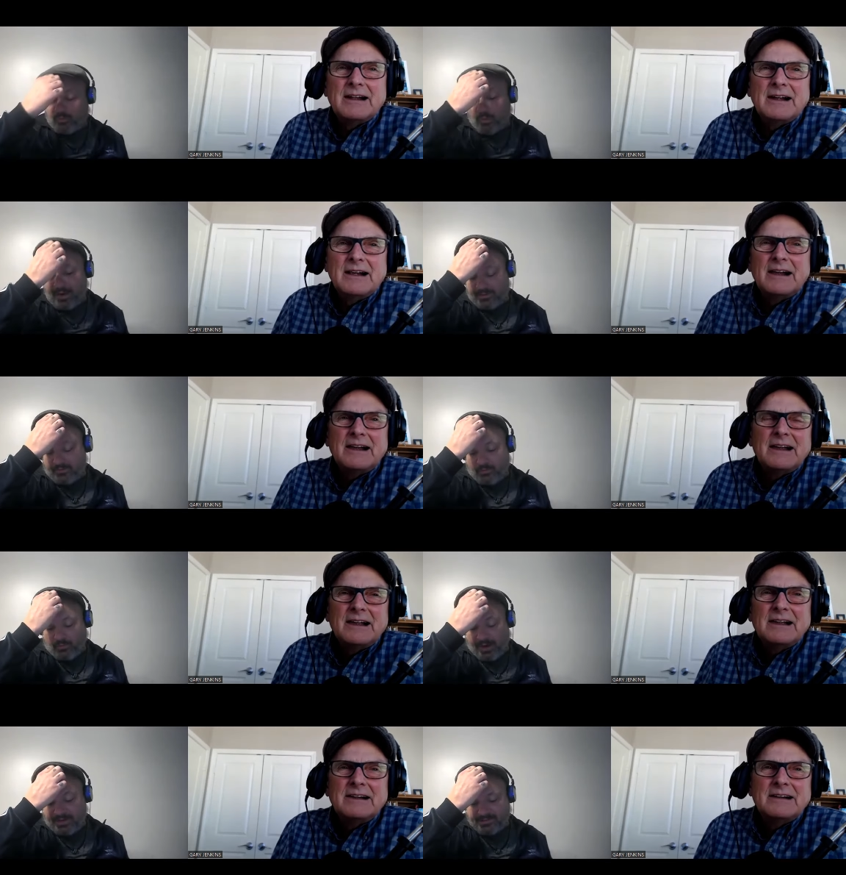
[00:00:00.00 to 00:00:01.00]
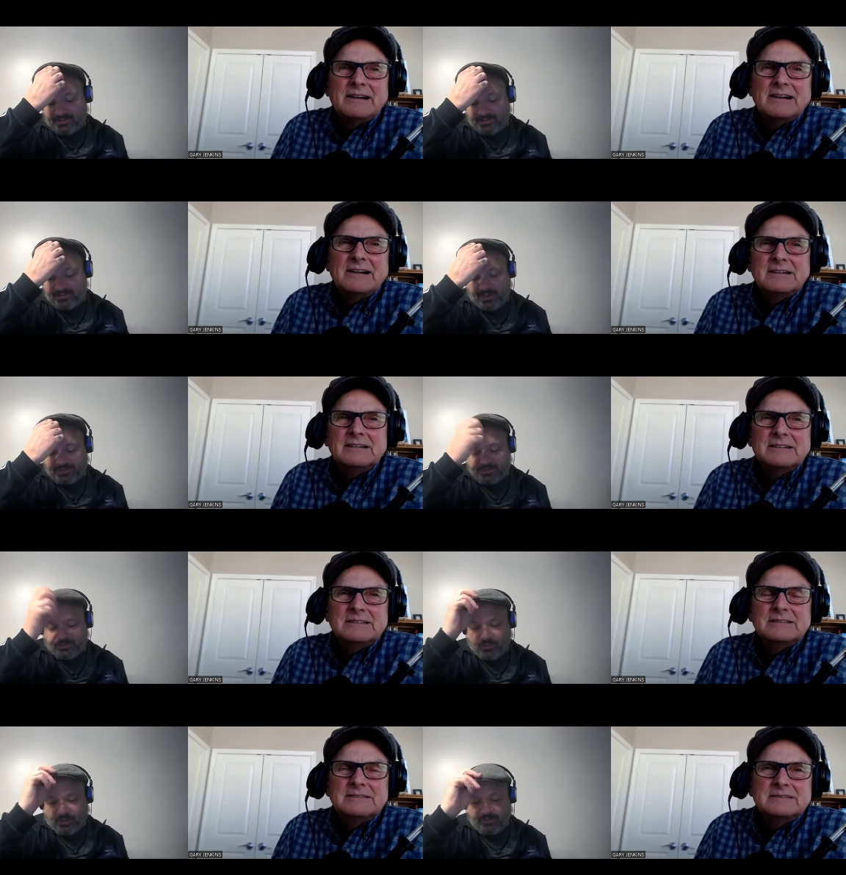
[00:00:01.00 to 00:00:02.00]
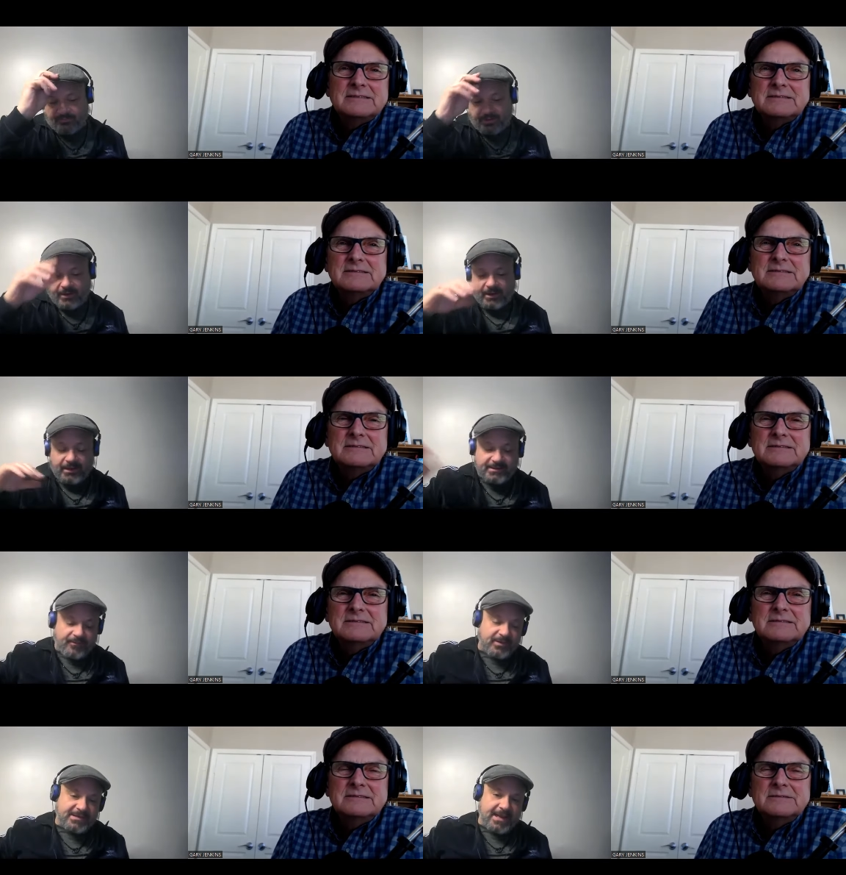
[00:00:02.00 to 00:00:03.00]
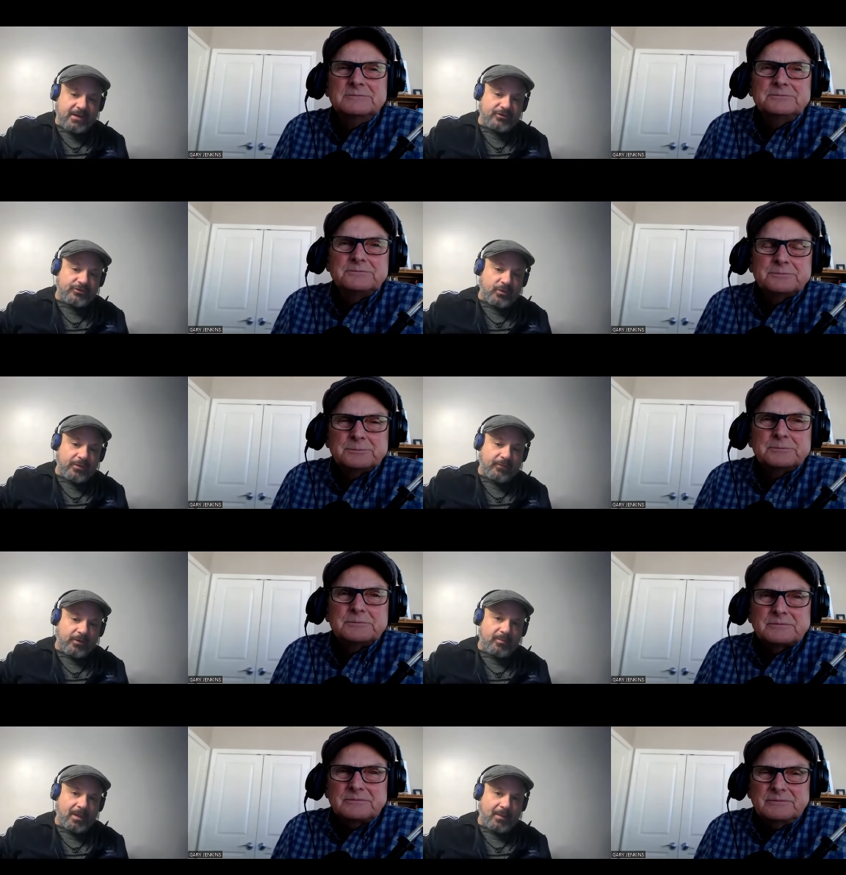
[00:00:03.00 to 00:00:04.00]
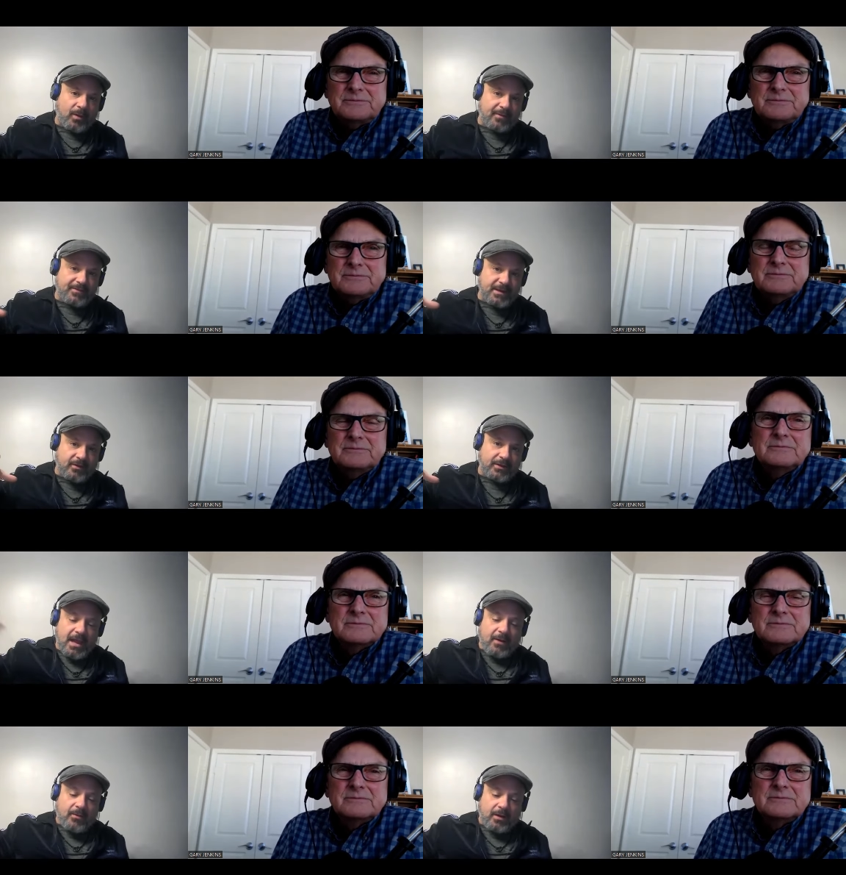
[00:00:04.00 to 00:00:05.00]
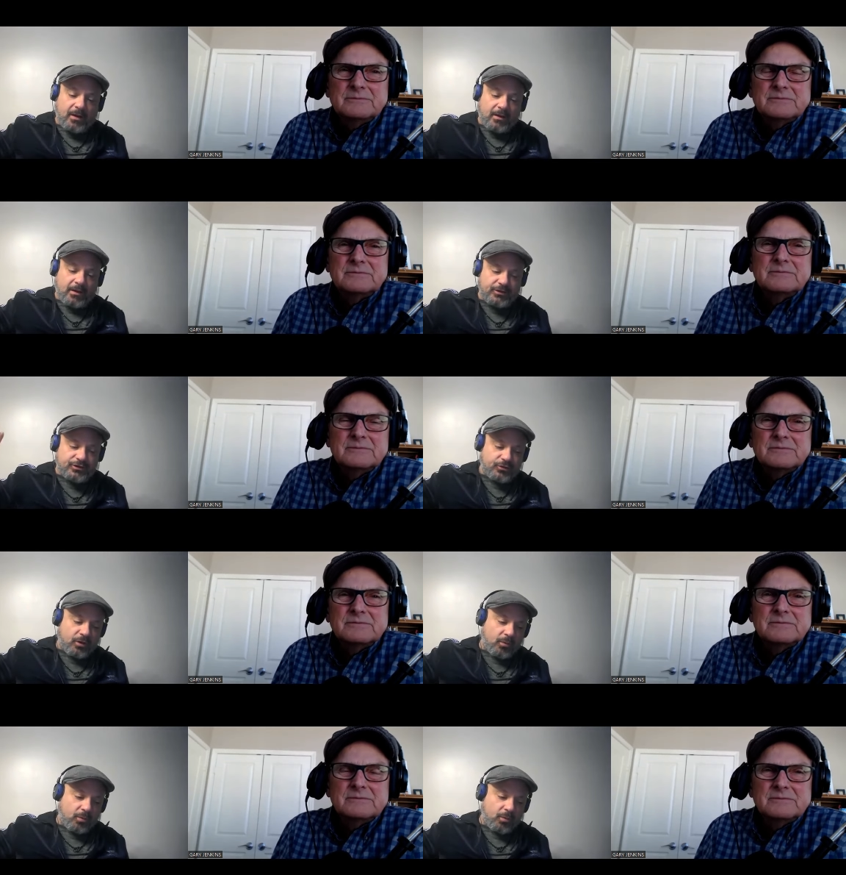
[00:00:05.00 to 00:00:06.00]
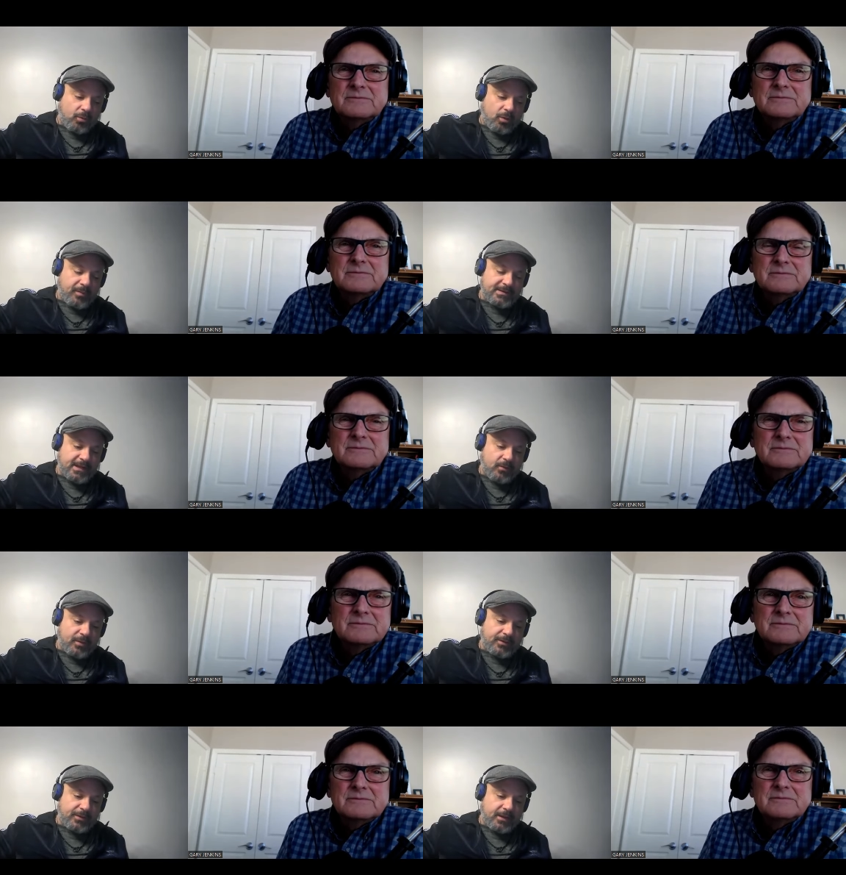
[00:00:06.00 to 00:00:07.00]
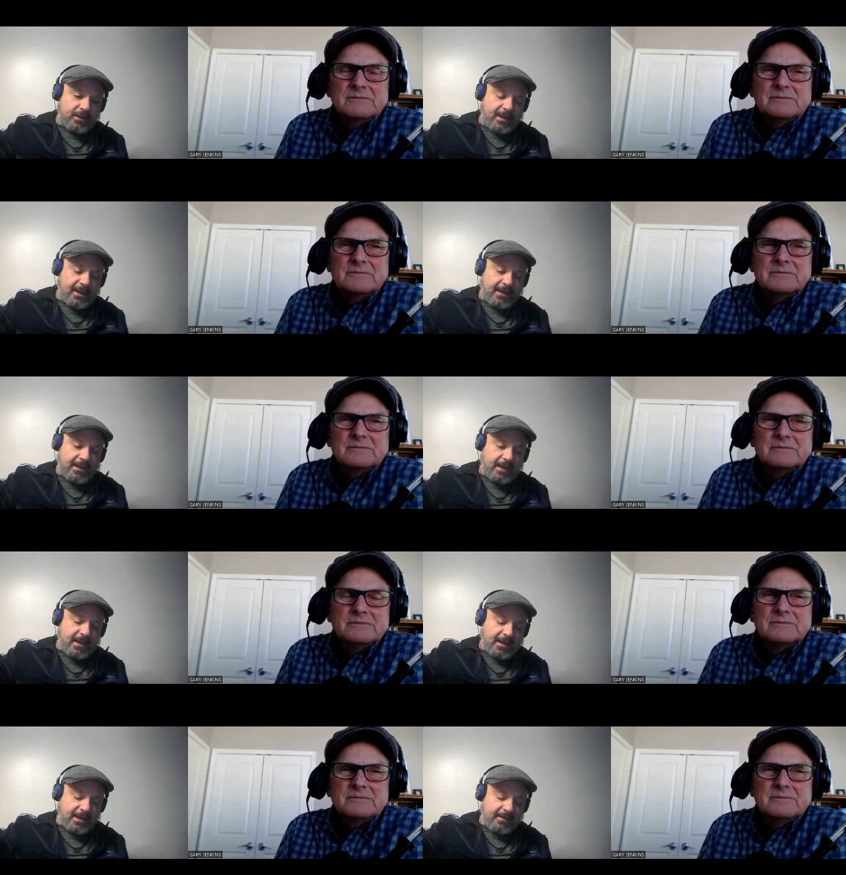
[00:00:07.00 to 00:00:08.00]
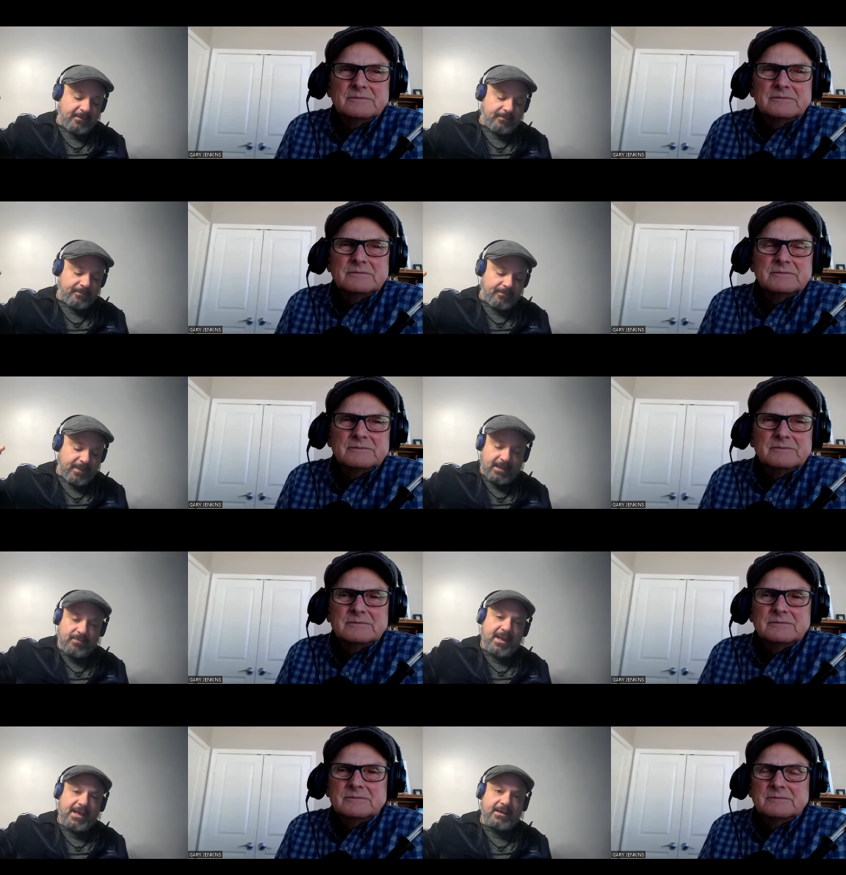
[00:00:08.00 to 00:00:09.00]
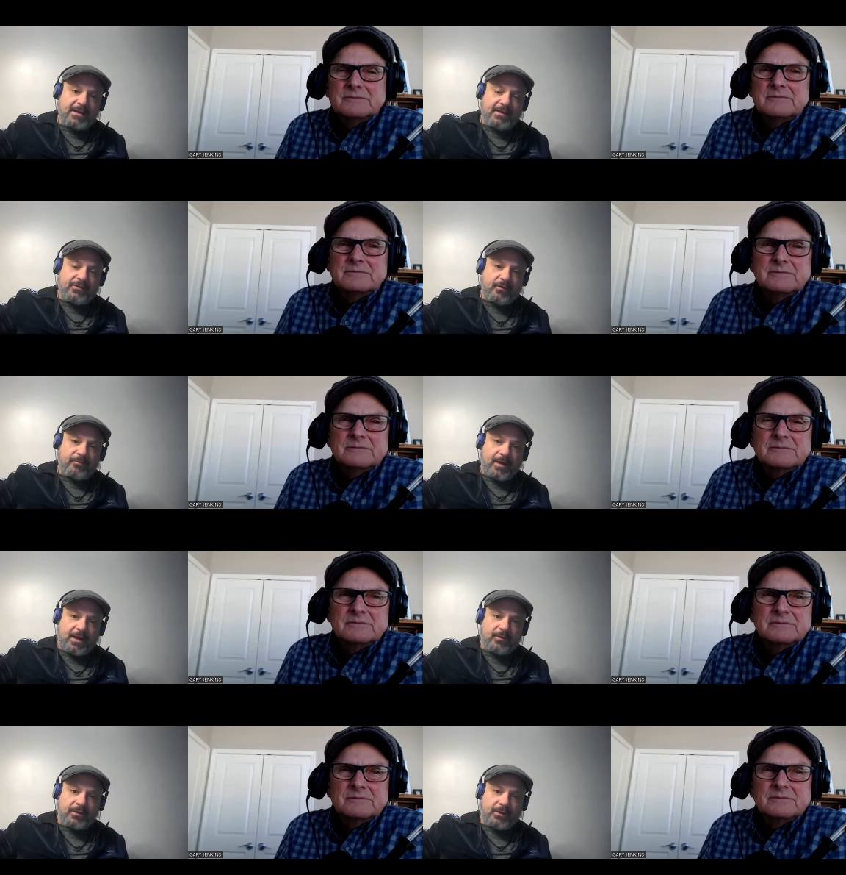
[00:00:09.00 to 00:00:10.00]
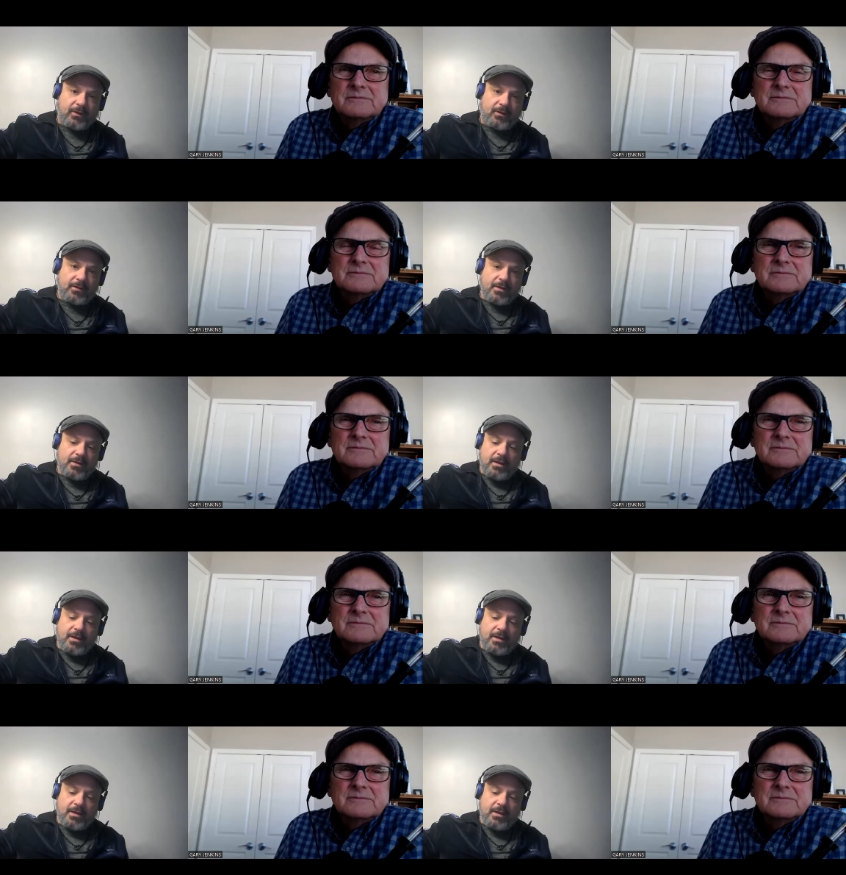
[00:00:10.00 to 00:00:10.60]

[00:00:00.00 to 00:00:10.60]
Speaker 1: great story of a different take on a story for mob wives, telling how a strong woman dealt with a hitman as her father-in-law.